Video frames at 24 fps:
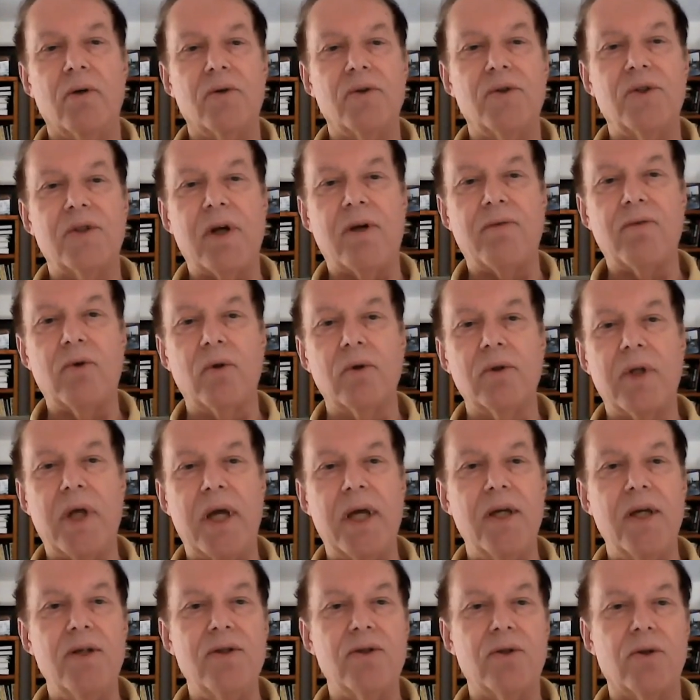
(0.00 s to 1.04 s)
several
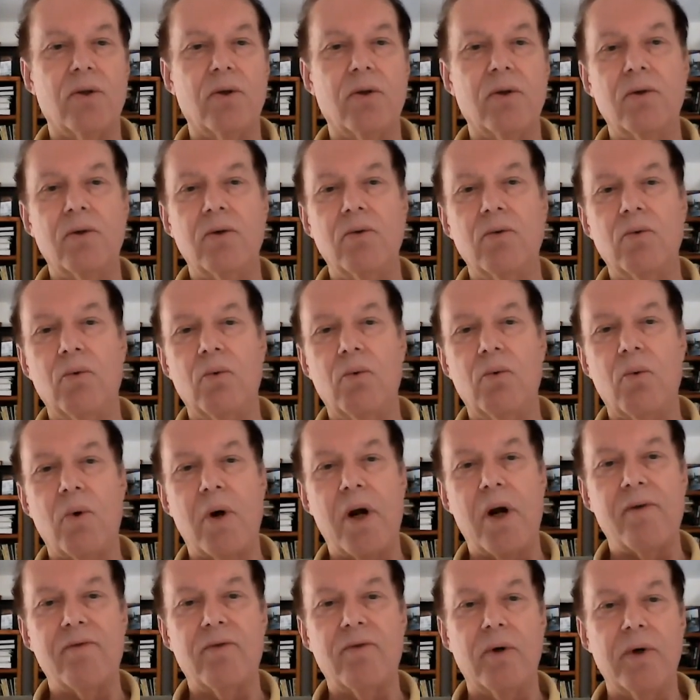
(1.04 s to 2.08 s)
days or
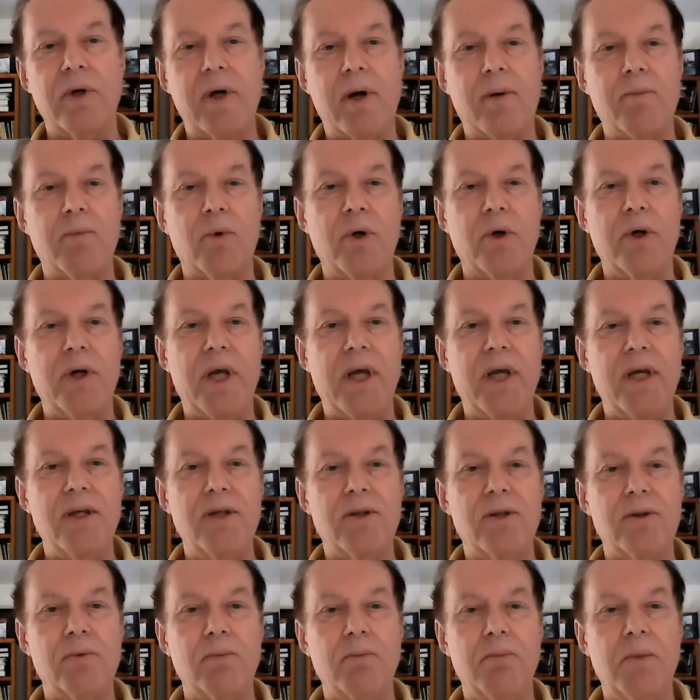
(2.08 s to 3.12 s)
whatever a number of
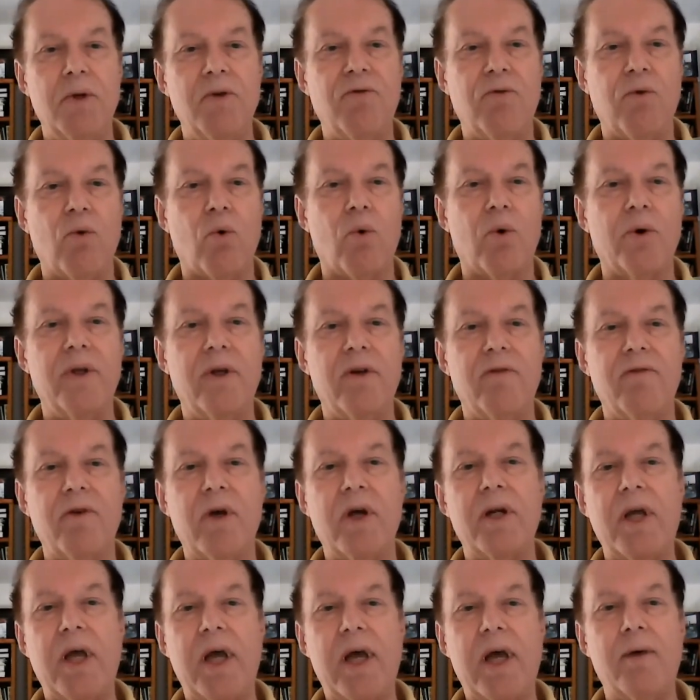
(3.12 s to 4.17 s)
days before the
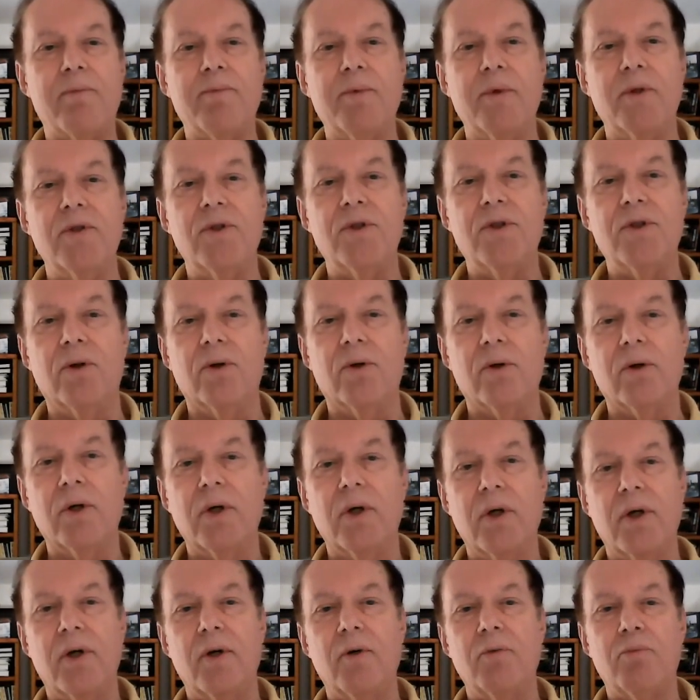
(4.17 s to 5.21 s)
event happens, you're
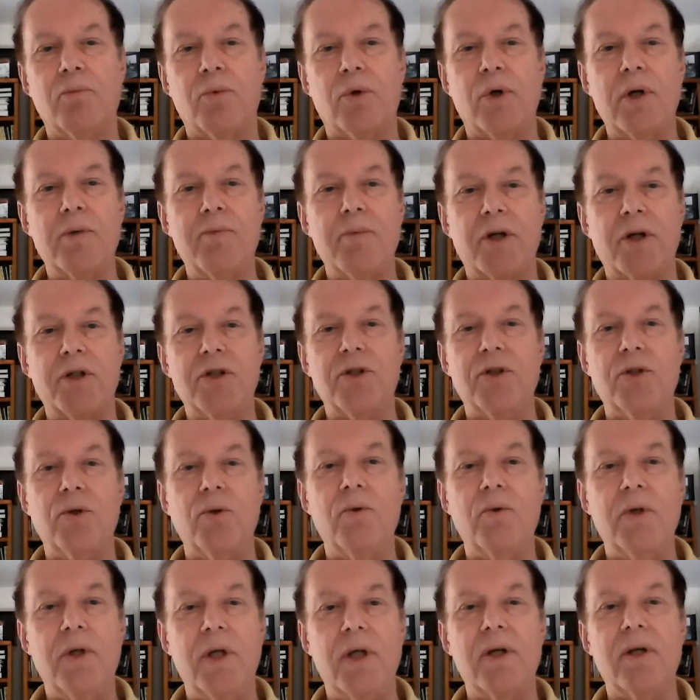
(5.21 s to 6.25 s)
pretty much
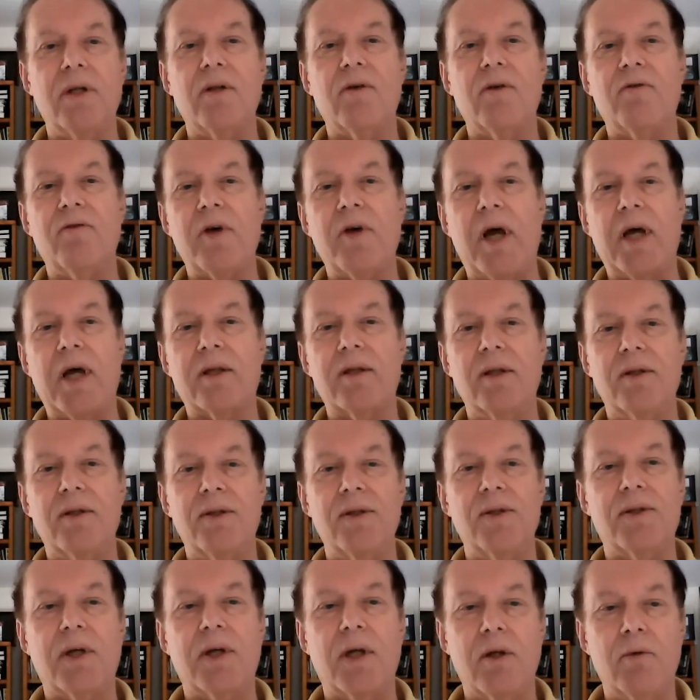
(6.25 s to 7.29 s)
tuned into the fact that
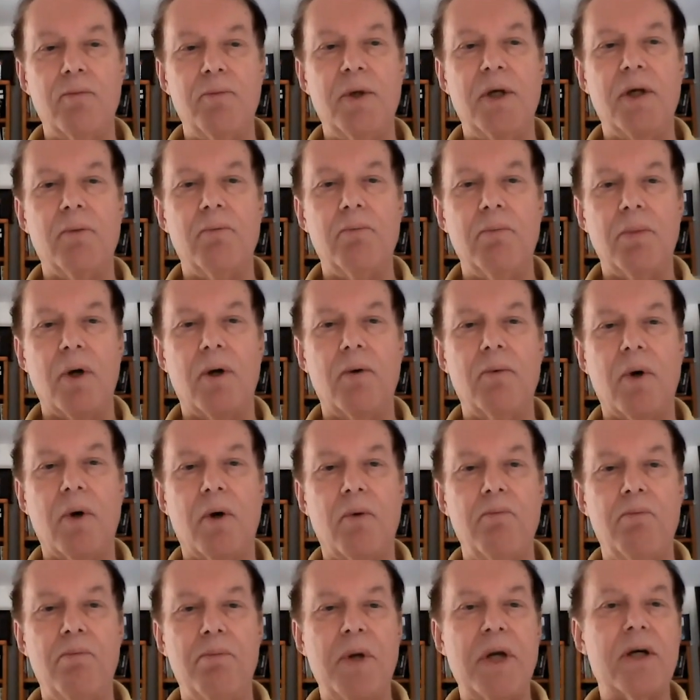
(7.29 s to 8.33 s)
there's going to be
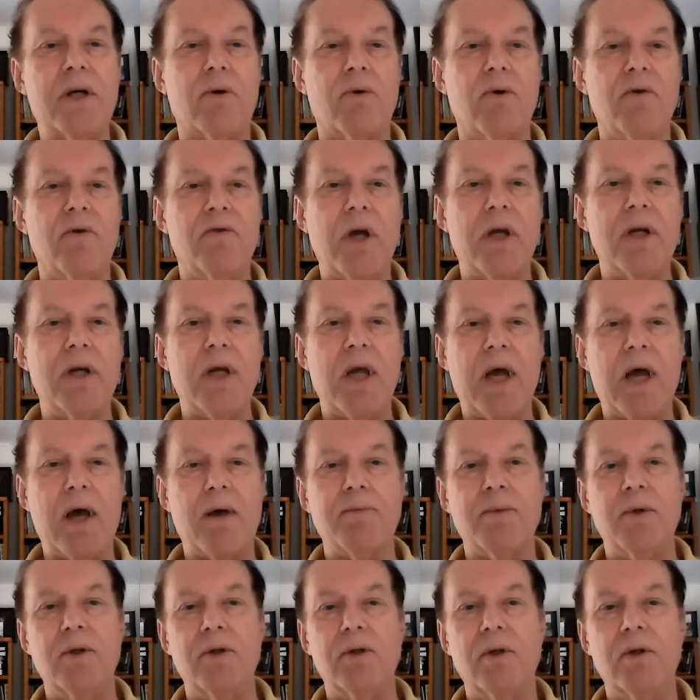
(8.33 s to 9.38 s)
a bigger event
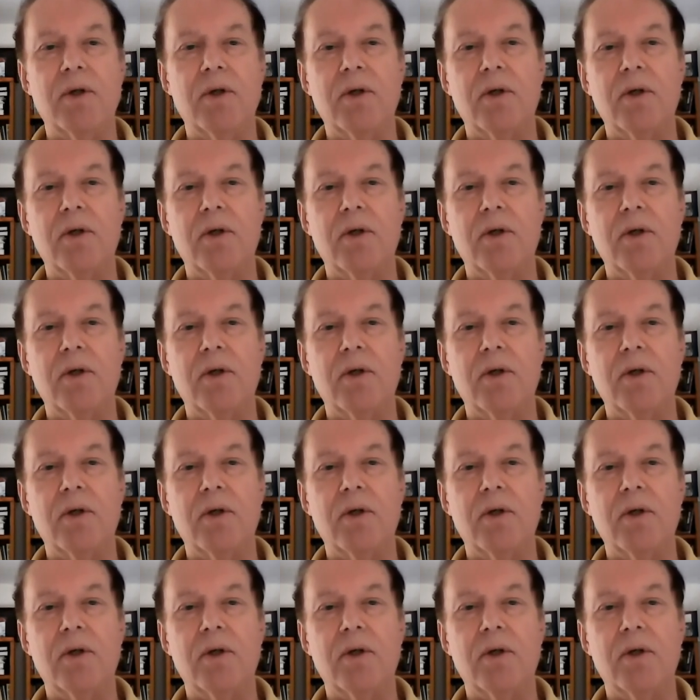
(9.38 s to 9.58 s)
happen,